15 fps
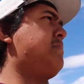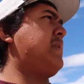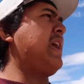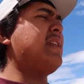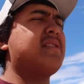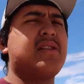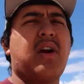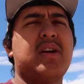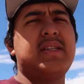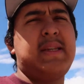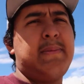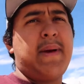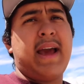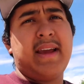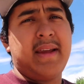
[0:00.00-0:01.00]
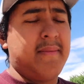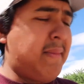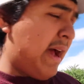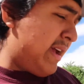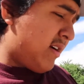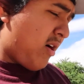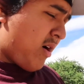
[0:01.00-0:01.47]
Caden's car seat back in
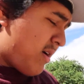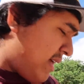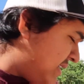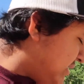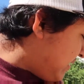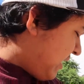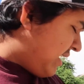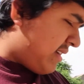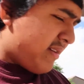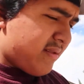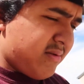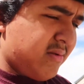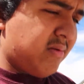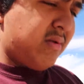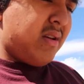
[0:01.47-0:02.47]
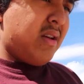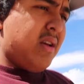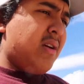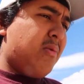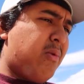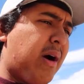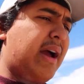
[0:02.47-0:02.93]
my car last night.
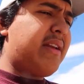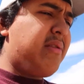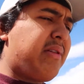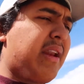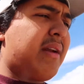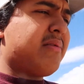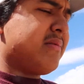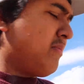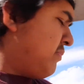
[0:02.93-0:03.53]
Well, I knew that I was.